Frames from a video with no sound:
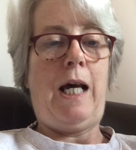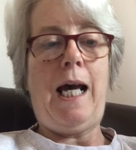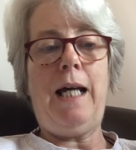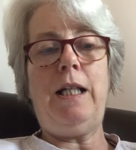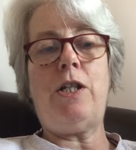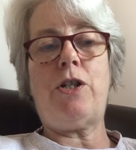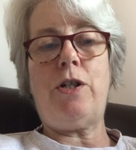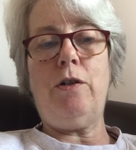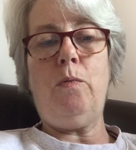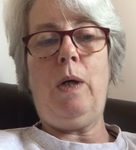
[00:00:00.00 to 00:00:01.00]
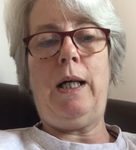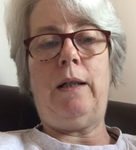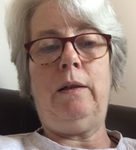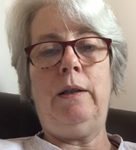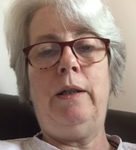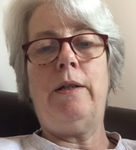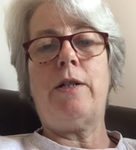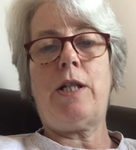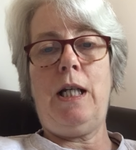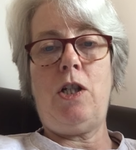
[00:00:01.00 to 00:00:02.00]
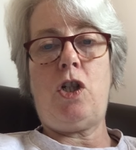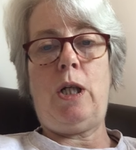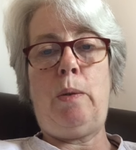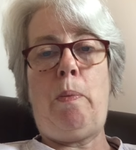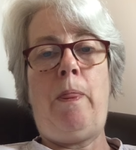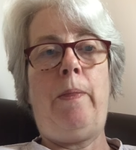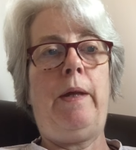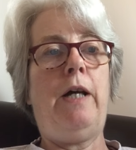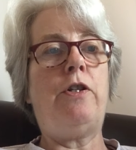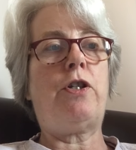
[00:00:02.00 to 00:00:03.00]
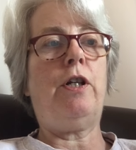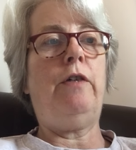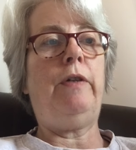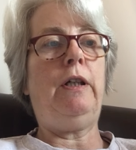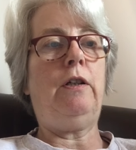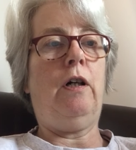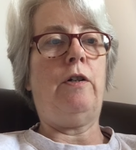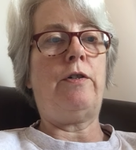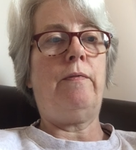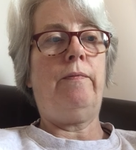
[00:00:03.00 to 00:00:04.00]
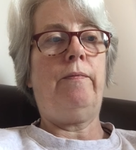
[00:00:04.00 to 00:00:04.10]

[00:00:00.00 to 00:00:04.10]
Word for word: Anne is still well, teaching and serving God.